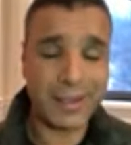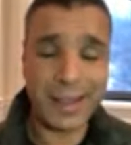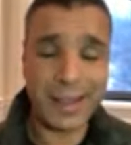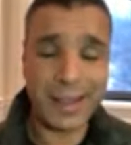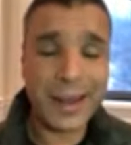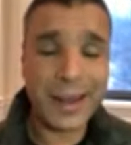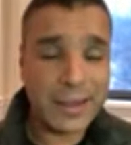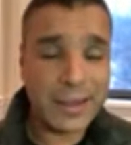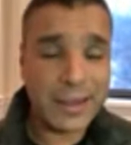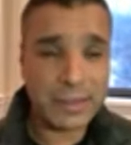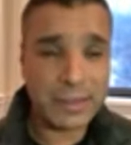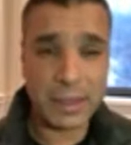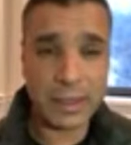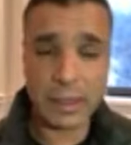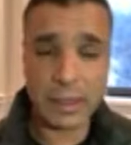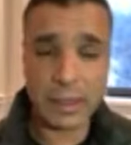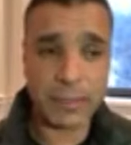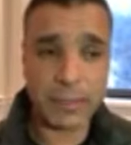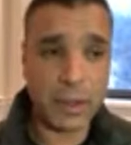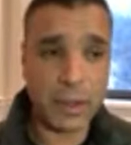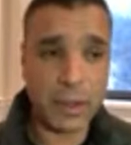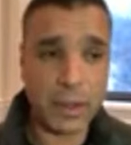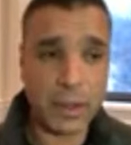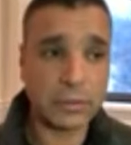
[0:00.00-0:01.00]
anything
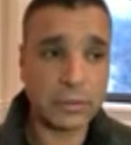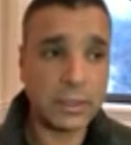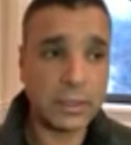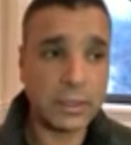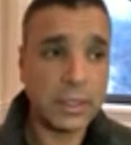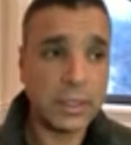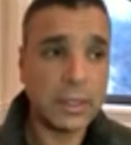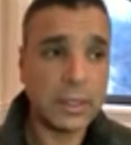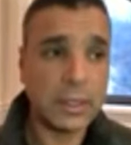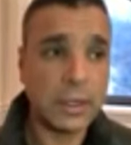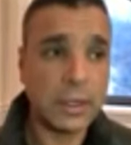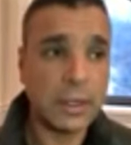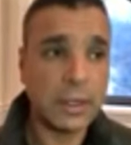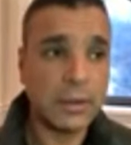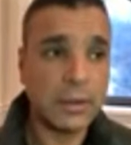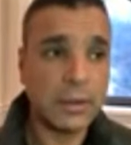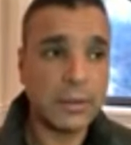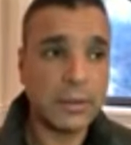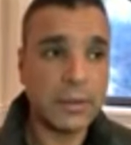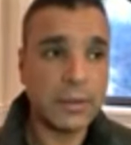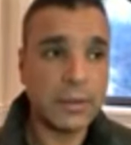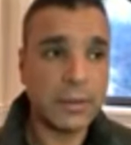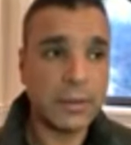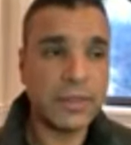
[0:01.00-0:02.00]
about
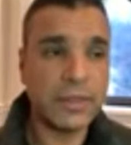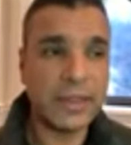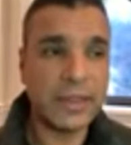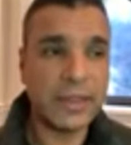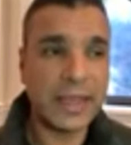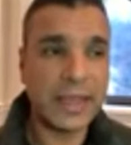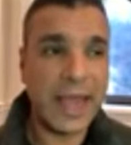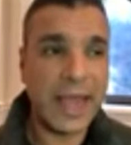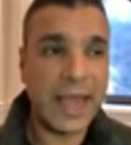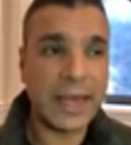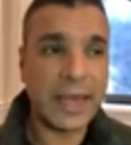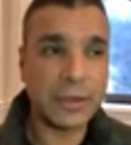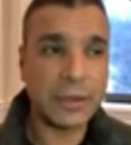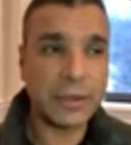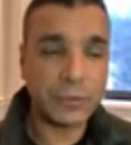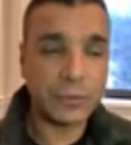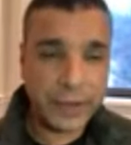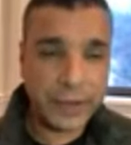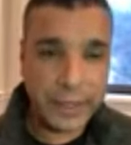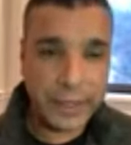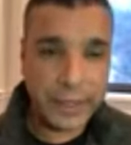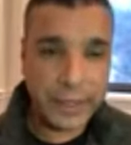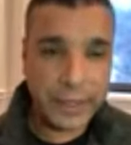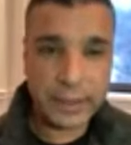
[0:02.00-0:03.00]
the
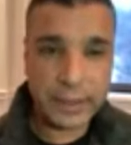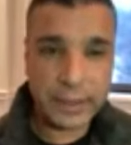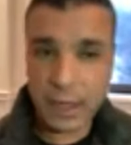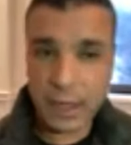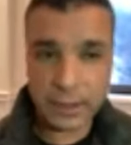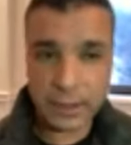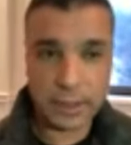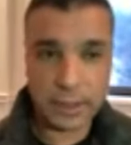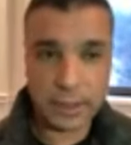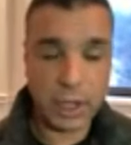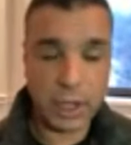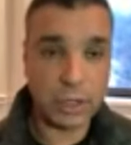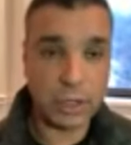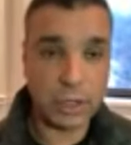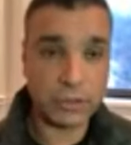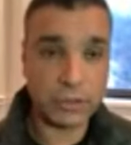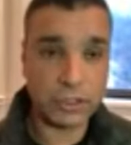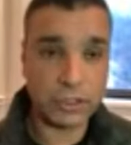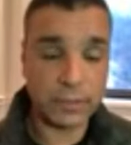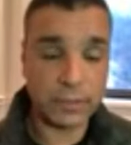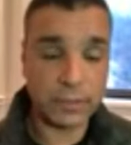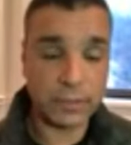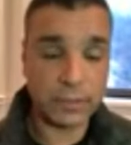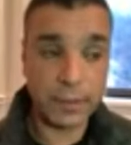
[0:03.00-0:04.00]
Iranian
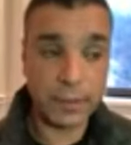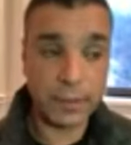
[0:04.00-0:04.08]
ideology.